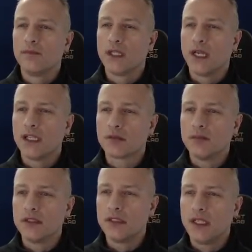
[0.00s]
Past
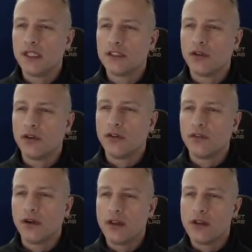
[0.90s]
mistakes of
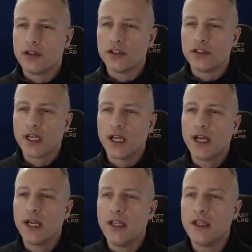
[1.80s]
others.
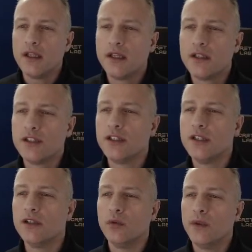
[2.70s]
Hi, here's the
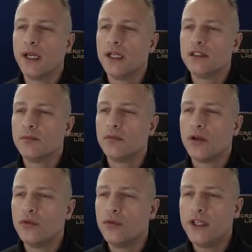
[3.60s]
deal. We had some
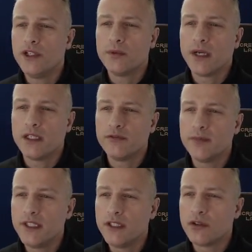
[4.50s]
radioactive
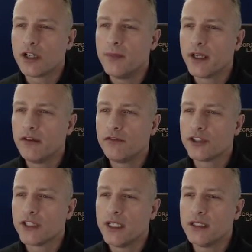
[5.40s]
material coming in for
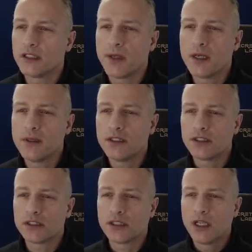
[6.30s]
science
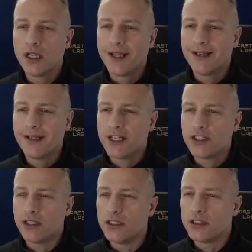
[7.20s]
experiments.
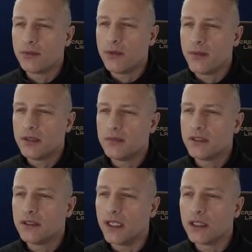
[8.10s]
Naturally, someone made a
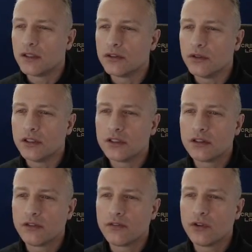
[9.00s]
mistake, so the
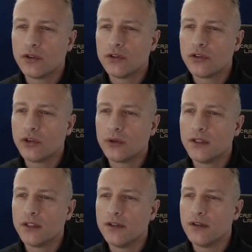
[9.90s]
stuff got dropped
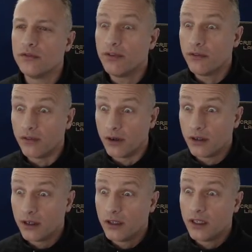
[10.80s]
into the river
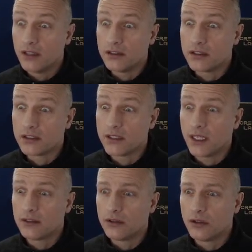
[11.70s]
and
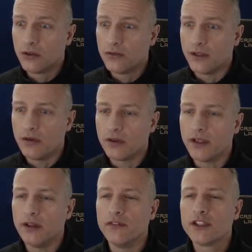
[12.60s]
scattered all over. That'll
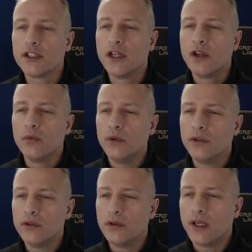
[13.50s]
kill the fish. Will
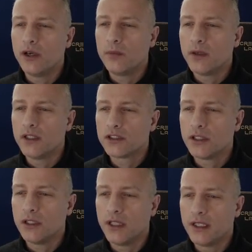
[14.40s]
you help us
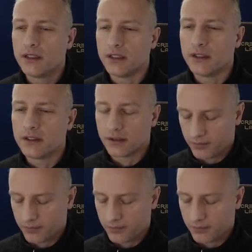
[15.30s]
collect it?